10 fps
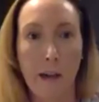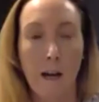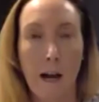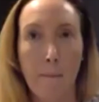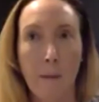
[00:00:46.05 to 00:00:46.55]

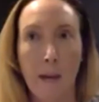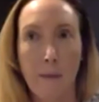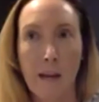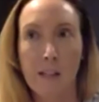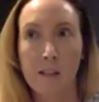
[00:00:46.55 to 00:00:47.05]

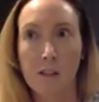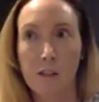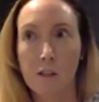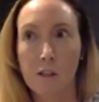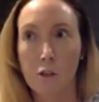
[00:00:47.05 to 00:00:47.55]
And
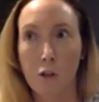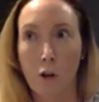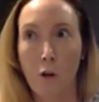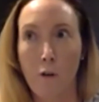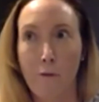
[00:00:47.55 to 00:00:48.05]
that's, you
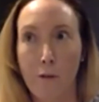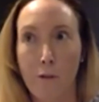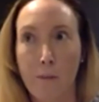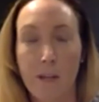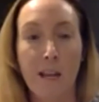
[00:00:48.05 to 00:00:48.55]
know,
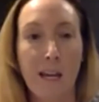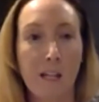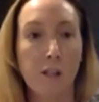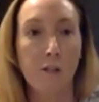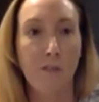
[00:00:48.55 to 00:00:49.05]
from the
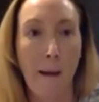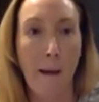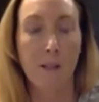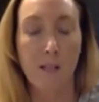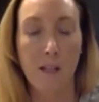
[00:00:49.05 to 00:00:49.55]
needs of that
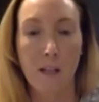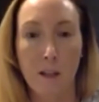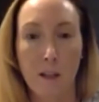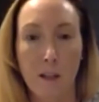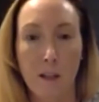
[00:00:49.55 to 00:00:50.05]

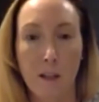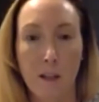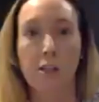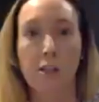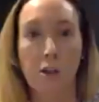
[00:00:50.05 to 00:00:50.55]
particular
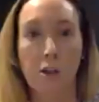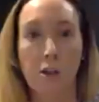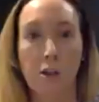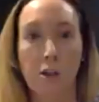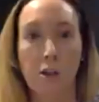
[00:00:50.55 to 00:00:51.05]
player in that
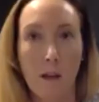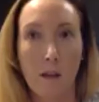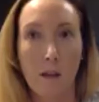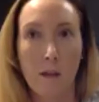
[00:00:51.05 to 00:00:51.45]
time,